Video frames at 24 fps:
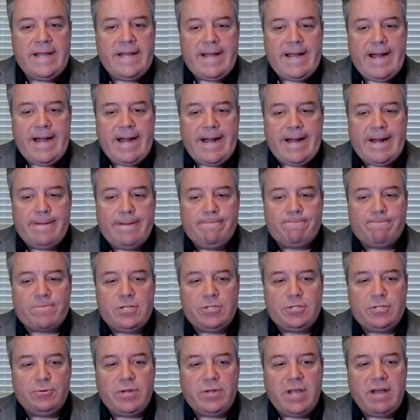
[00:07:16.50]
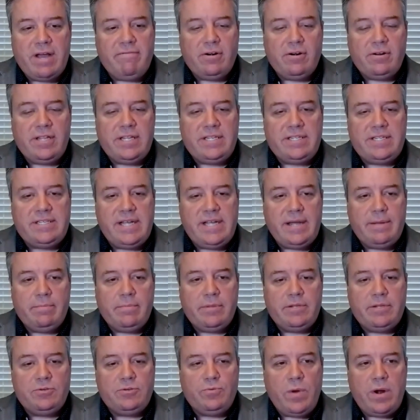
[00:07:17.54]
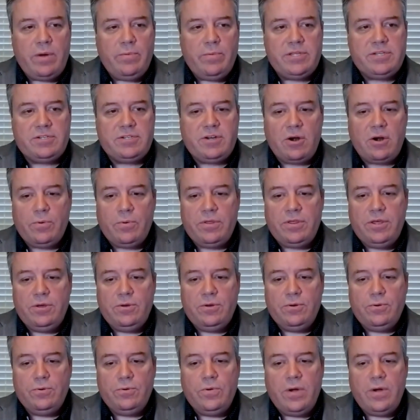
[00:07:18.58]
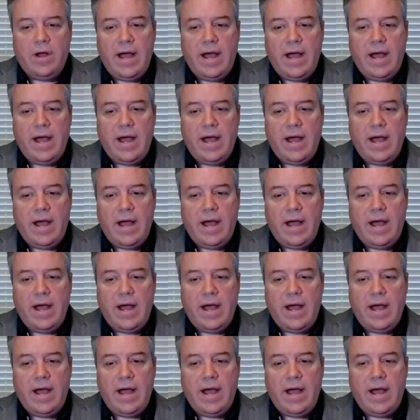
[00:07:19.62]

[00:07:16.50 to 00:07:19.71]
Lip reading: So Governor, why don't we start with you?